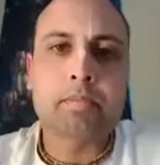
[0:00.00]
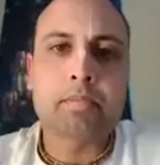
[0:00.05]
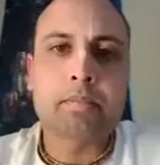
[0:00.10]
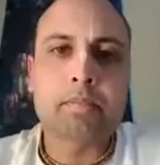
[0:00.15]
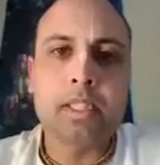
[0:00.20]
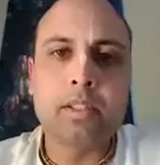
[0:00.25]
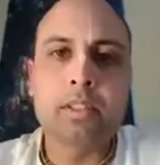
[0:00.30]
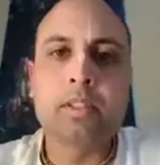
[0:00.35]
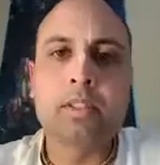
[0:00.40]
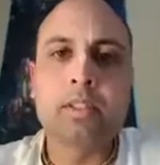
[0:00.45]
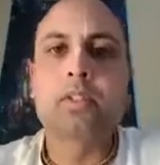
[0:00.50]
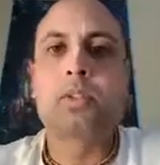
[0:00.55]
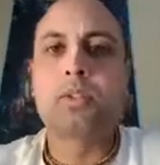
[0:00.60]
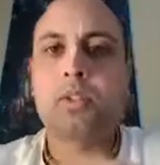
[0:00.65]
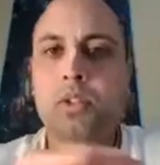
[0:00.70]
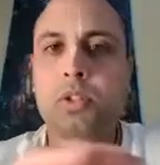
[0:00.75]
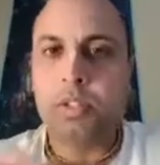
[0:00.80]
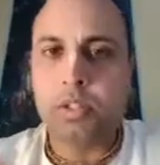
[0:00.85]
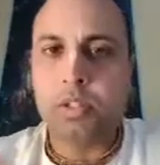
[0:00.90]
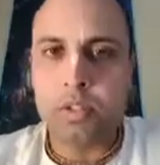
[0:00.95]
in the
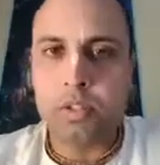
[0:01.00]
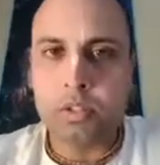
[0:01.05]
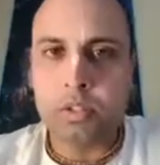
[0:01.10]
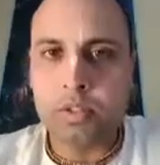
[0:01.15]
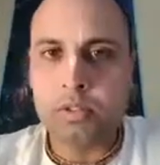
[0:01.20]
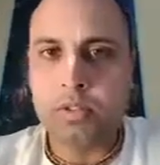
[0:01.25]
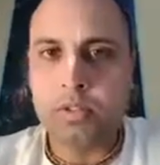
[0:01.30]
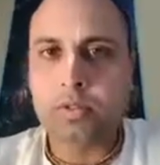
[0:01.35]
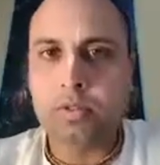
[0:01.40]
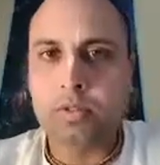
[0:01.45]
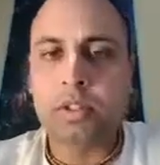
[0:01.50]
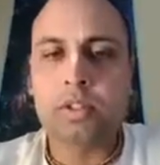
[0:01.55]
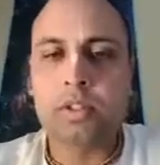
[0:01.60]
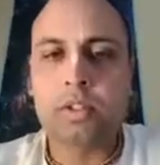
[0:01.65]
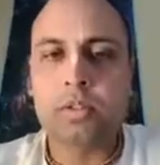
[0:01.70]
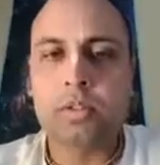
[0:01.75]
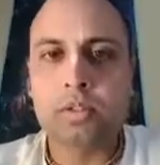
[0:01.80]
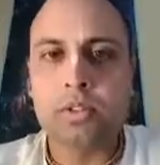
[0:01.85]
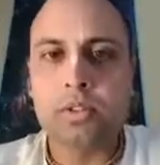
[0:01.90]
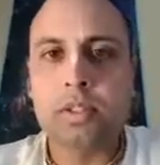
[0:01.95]
association of other
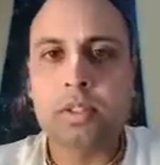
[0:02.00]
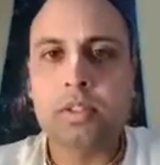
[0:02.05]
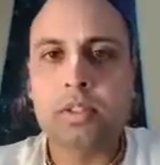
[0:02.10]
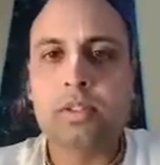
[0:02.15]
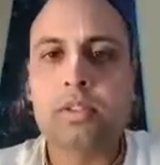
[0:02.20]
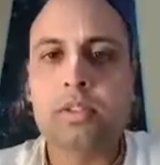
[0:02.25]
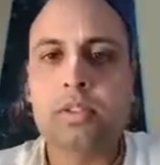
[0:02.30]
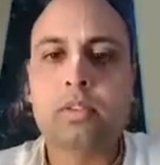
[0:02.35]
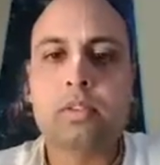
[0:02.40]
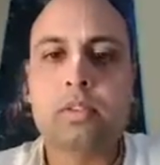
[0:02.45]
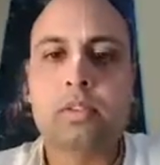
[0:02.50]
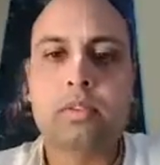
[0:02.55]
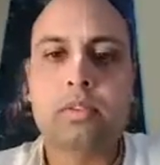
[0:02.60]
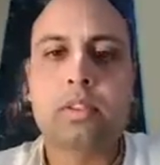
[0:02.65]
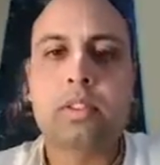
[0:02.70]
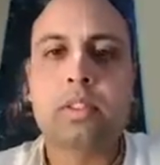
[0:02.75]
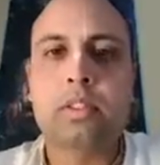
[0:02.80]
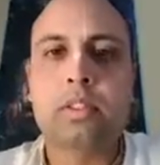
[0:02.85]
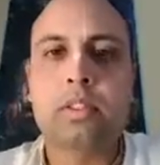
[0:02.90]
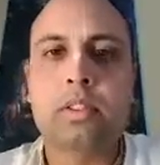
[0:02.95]
devotees.
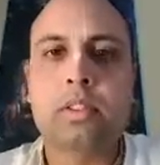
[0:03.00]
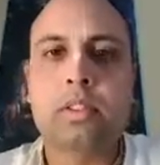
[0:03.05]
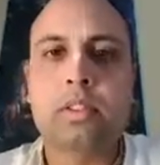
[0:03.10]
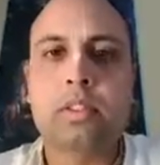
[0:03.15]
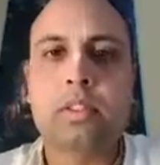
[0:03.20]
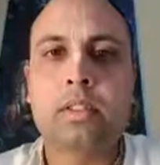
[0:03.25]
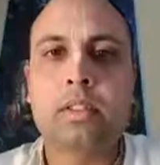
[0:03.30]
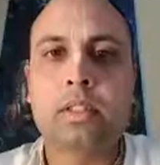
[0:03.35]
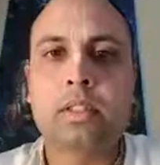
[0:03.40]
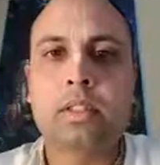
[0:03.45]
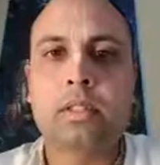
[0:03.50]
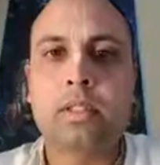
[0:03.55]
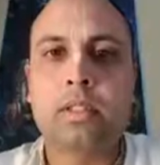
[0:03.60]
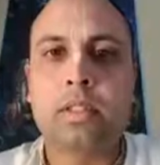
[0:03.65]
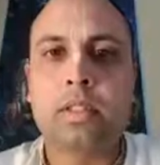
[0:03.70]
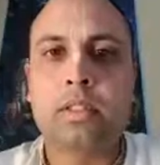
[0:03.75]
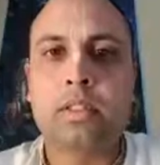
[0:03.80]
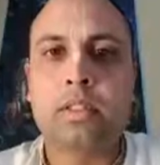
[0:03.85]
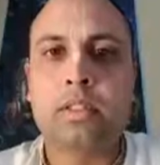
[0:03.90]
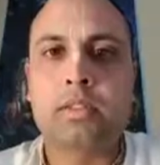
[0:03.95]

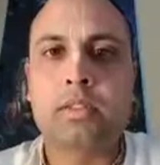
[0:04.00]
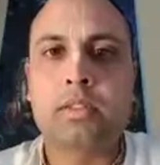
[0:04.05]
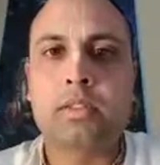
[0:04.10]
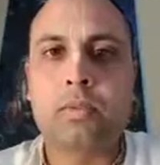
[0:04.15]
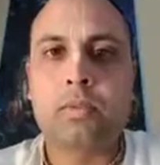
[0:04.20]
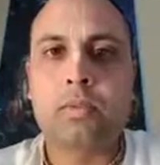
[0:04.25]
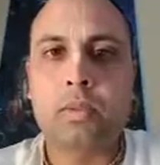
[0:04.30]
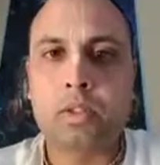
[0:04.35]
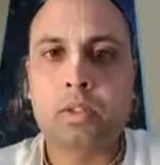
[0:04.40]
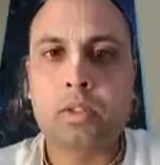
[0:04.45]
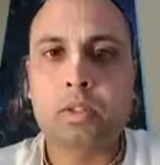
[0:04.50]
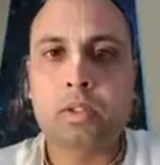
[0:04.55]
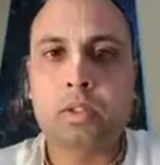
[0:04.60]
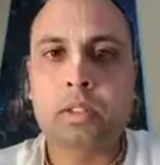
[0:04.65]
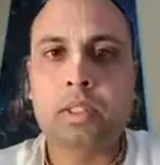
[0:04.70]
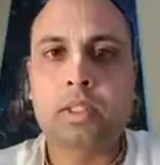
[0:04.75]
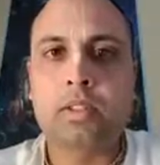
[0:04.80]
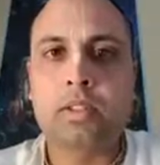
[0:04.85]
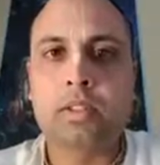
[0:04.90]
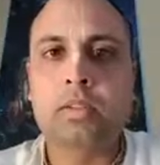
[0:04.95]
That's one good
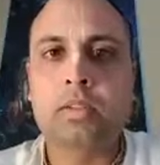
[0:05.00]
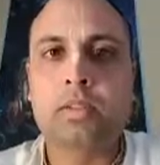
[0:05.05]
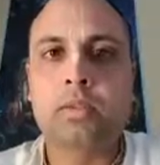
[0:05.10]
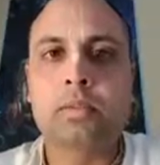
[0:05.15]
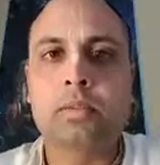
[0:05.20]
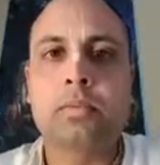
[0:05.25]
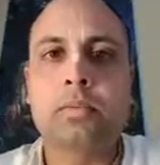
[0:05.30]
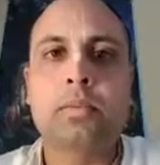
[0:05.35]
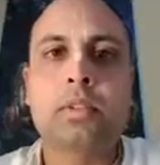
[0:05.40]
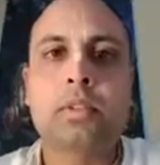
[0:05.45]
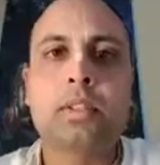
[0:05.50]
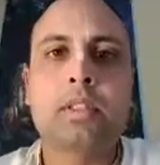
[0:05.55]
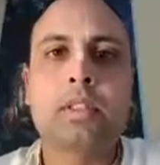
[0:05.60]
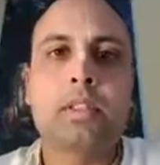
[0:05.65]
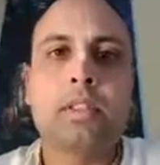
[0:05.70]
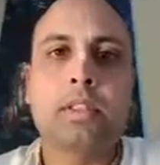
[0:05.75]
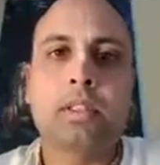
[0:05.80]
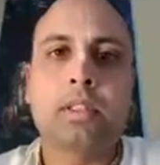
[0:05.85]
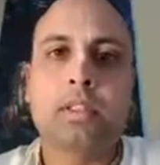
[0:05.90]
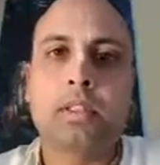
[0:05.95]
thing to do.
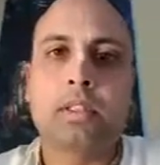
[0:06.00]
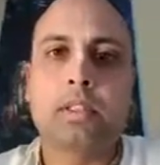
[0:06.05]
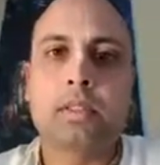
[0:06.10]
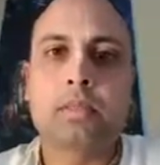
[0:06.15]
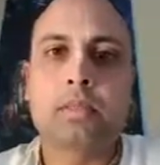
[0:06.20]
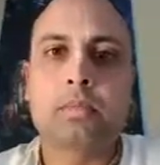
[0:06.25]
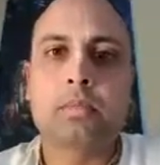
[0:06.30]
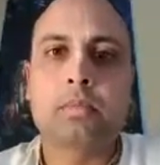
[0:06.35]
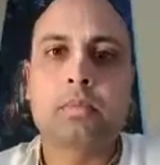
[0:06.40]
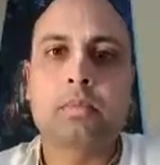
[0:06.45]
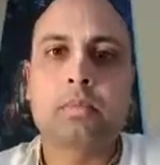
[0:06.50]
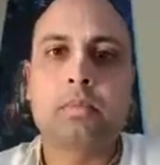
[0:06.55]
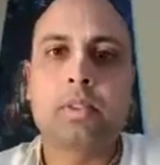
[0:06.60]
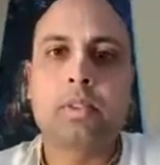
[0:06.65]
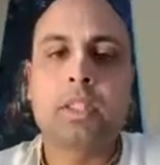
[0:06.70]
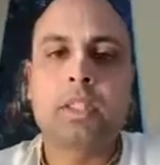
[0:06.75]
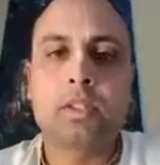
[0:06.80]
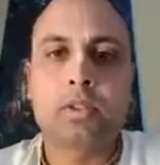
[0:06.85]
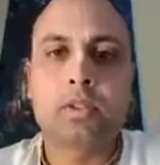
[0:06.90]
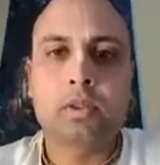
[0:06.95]

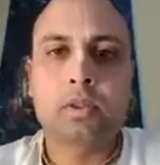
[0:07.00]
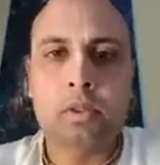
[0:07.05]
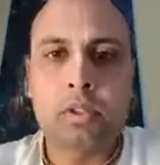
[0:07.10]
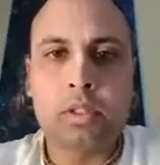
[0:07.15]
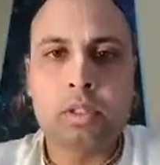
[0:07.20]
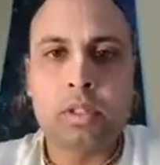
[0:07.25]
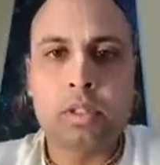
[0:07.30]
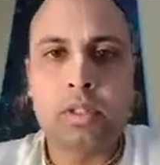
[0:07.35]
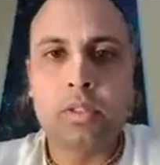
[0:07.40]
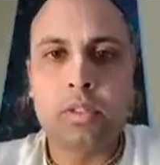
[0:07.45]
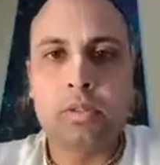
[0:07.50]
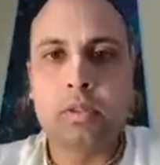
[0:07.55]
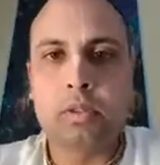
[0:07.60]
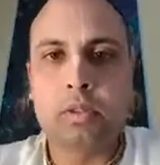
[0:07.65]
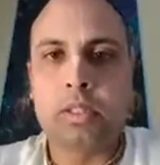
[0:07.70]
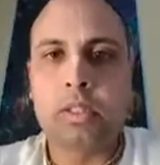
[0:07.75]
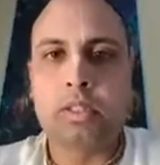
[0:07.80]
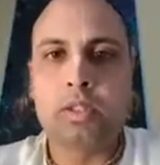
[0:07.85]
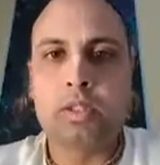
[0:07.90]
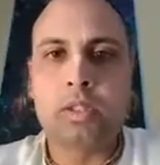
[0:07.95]
Near Tulsi, one
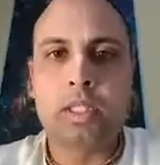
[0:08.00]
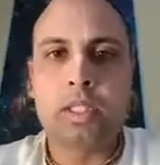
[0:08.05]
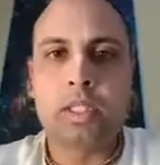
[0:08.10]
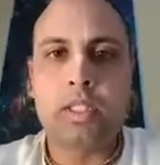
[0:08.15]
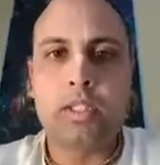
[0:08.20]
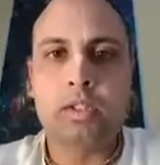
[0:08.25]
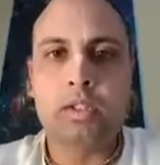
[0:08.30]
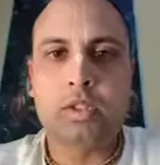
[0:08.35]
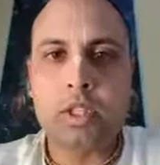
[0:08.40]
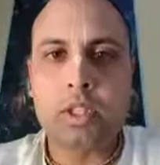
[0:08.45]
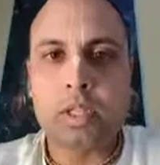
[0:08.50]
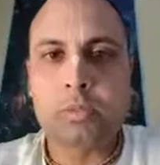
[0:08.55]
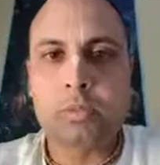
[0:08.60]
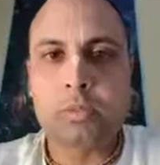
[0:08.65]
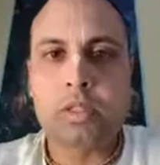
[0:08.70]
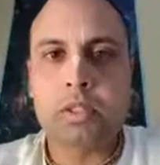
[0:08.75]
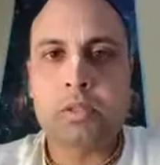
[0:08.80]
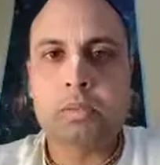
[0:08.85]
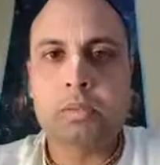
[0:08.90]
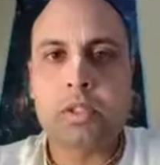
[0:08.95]
can chant his
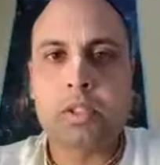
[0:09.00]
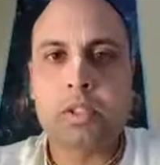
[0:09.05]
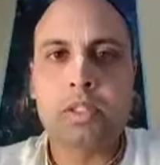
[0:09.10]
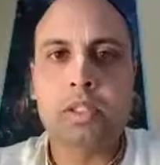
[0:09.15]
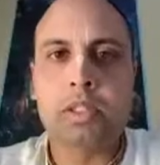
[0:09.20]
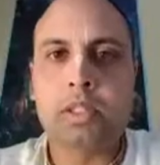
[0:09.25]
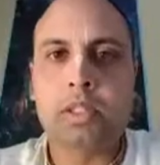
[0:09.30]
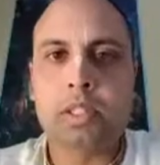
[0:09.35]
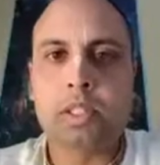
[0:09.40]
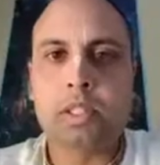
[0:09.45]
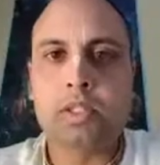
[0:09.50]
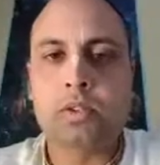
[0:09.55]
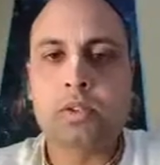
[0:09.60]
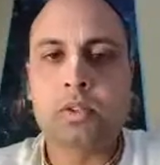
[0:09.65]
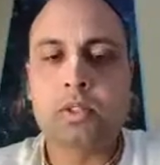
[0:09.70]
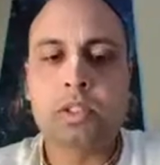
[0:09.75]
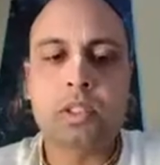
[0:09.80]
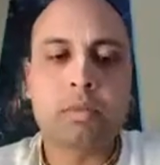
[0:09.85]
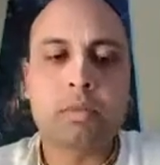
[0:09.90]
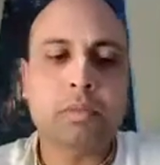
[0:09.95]
japa, especially near
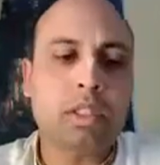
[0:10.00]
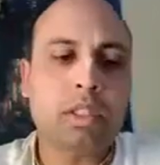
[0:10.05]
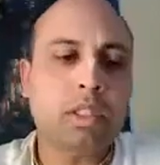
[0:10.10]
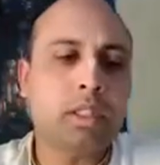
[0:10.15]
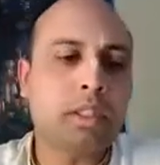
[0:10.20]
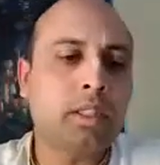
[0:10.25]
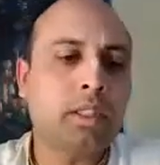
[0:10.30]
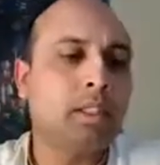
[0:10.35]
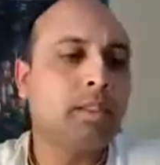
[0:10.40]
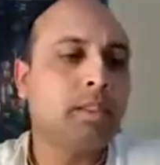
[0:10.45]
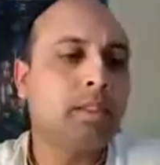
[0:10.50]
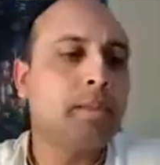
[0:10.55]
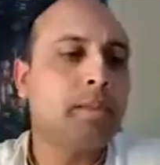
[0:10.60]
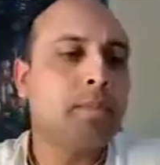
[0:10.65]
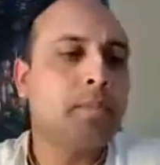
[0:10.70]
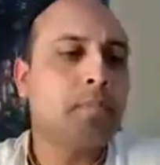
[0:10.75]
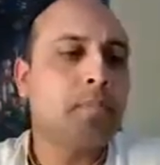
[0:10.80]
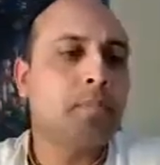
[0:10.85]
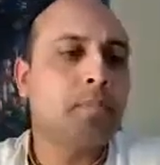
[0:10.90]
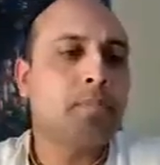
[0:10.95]
Tulsi Maharani.
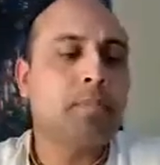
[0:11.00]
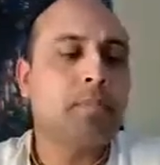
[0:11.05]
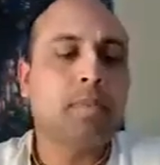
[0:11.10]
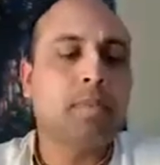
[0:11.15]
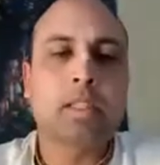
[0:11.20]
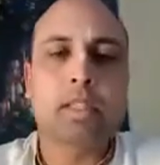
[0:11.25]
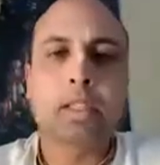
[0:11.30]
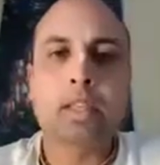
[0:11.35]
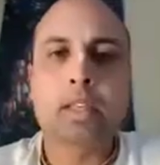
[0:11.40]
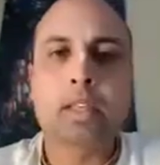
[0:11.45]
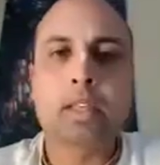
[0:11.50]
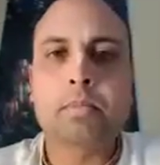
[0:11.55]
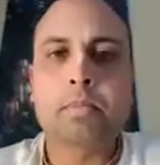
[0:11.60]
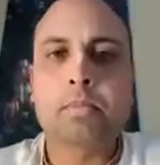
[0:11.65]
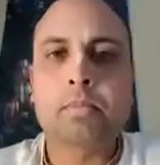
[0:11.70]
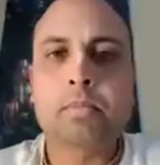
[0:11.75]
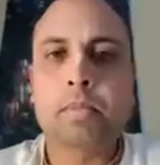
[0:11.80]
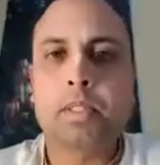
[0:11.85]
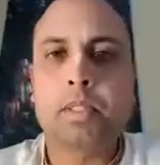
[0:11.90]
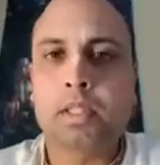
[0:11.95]

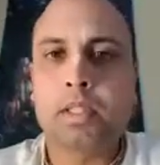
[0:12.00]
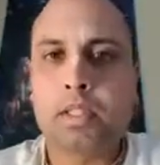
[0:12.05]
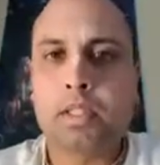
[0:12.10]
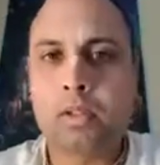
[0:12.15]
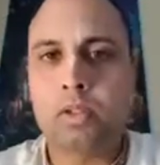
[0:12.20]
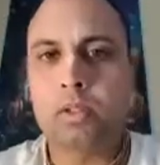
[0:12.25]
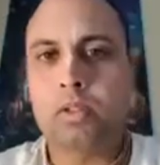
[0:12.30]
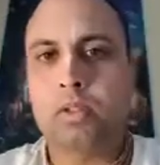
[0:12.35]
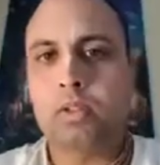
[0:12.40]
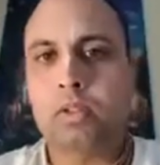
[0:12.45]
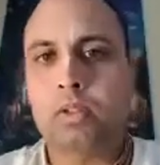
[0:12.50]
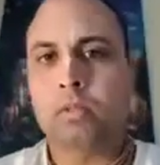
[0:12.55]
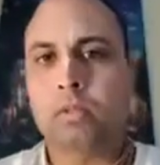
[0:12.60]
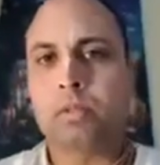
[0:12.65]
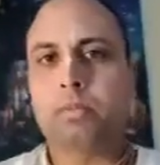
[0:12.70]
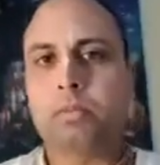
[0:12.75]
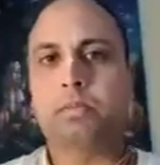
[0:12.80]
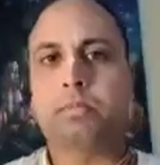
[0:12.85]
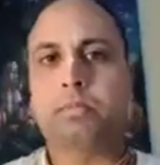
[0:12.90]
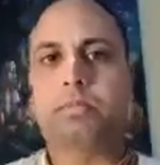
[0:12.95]
He can also